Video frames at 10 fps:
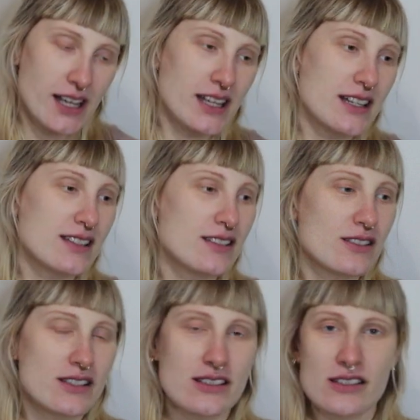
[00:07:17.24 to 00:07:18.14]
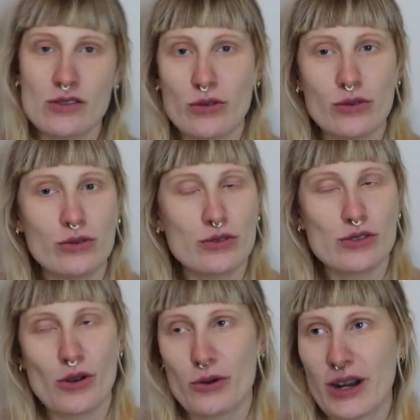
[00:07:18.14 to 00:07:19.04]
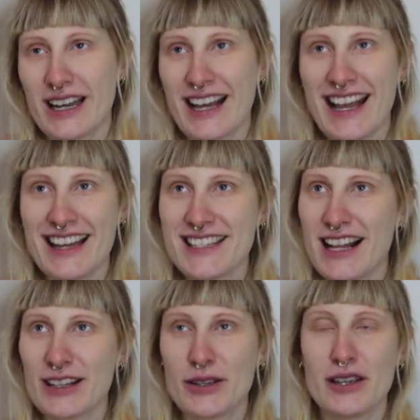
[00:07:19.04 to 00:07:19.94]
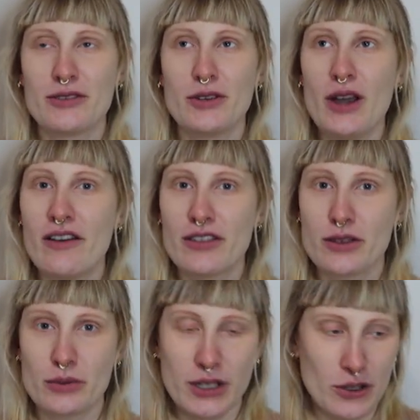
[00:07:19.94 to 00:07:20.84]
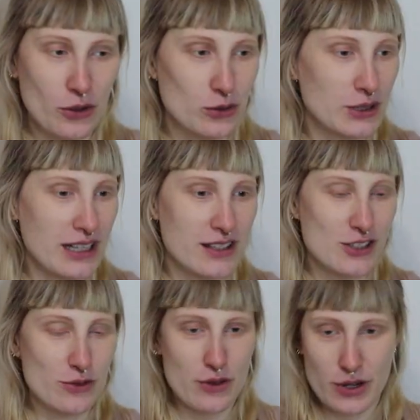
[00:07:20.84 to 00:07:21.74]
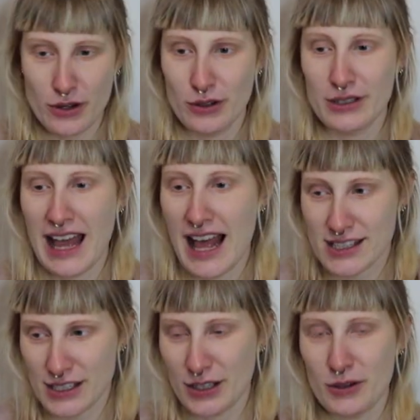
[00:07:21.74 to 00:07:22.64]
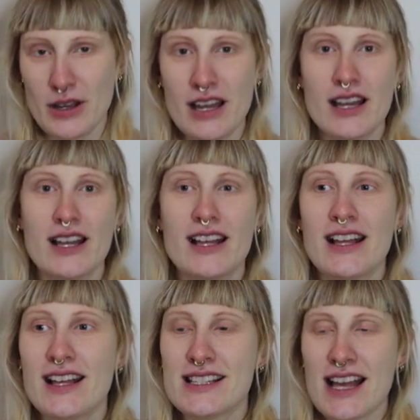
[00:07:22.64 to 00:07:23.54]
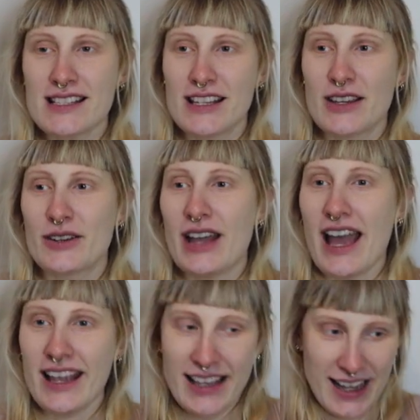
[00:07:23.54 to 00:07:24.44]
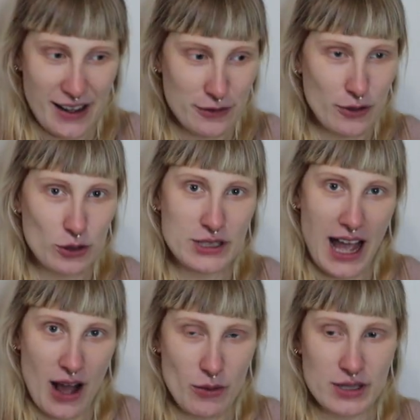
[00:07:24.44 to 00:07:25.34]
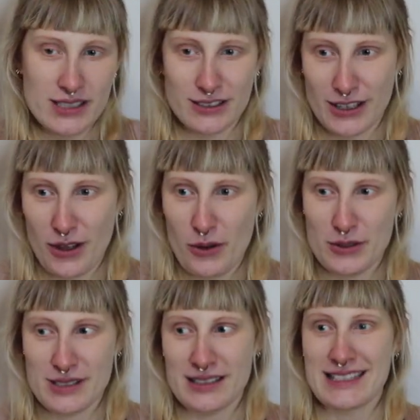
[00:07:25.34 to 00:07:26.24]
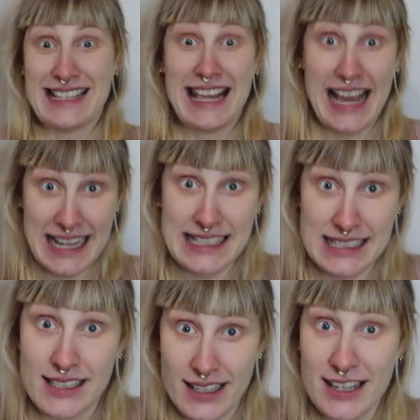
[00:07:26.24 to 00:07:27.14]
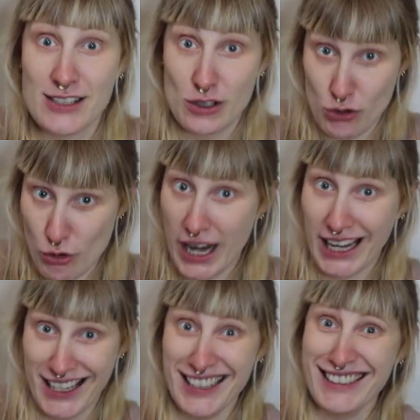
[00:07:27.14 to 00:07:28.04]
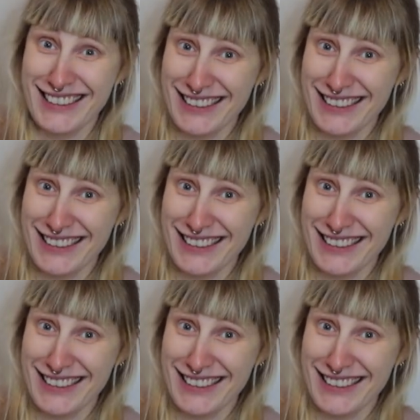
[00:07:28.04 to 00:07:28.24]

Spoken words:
It is so great. I can't tell you. If you have a 3-year-old and this 3-year-old is asking you, hey, can I fold towels and clothes? Say yes. It's great.